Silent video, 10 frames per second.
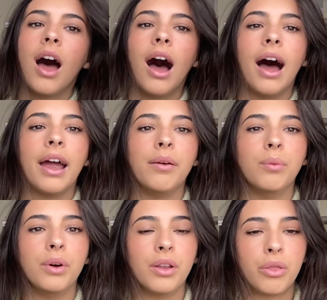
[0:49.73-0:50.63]
I
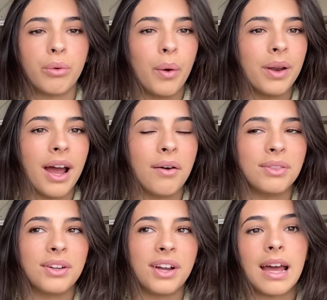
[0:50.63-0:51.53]
would throw it
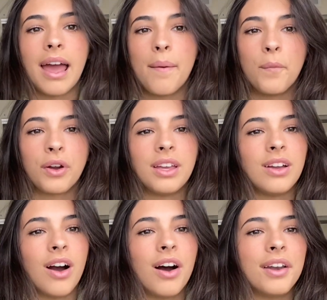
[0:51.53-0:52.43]
out there. I am
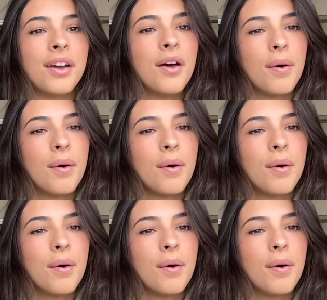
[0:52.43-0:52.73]
working on